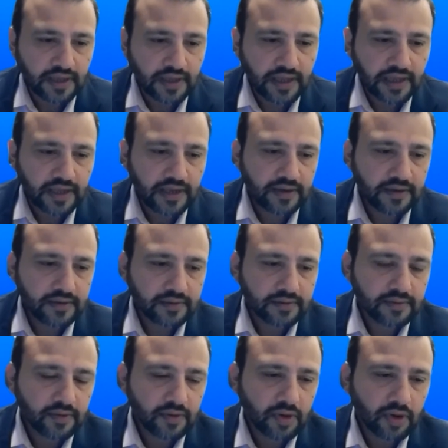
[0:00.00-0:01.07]
And
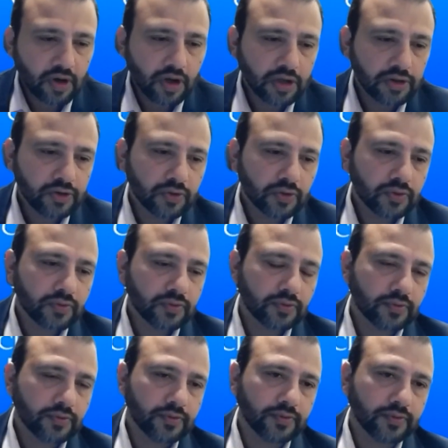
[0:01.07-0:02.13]
although
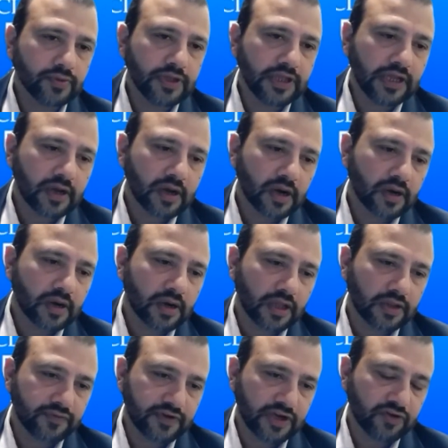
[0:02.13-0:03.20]
the current
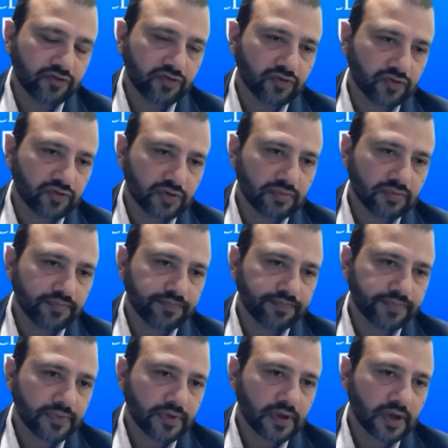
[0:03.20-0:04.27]
classification system,
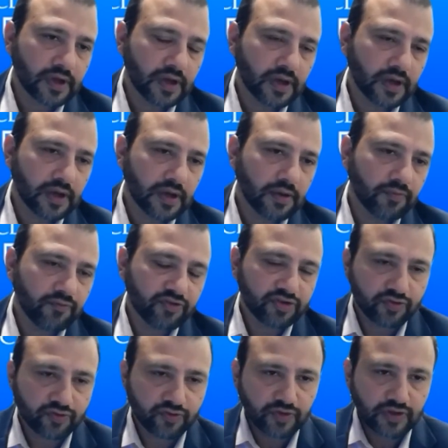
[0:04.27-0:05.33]
which
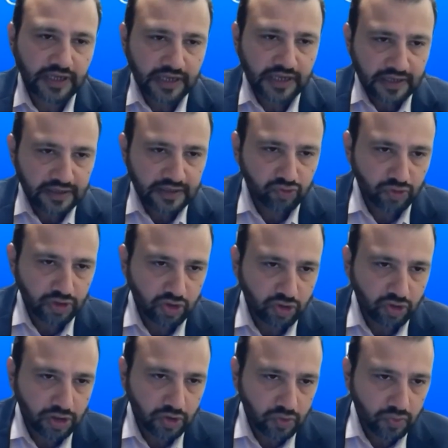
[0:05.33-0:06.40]
is the ELN
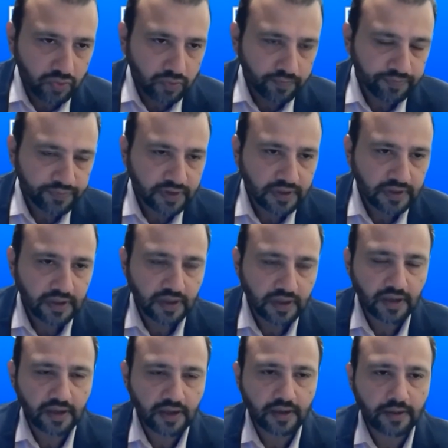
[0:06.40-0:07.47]
2022,
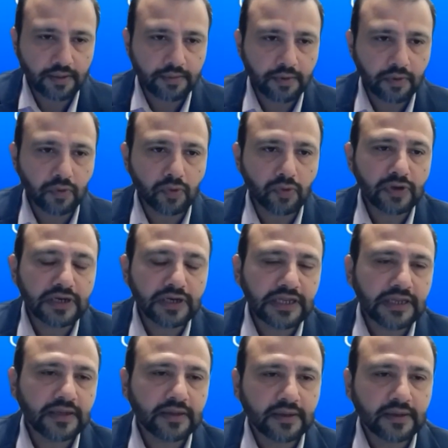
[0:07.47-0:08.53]

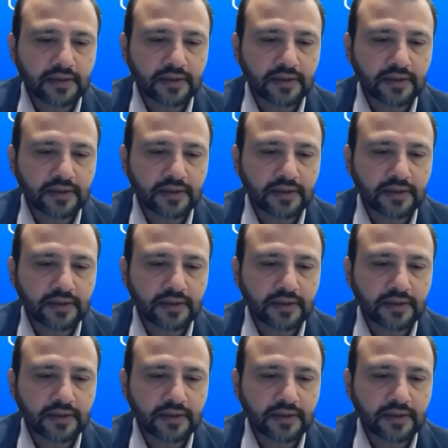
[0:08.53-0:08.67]
only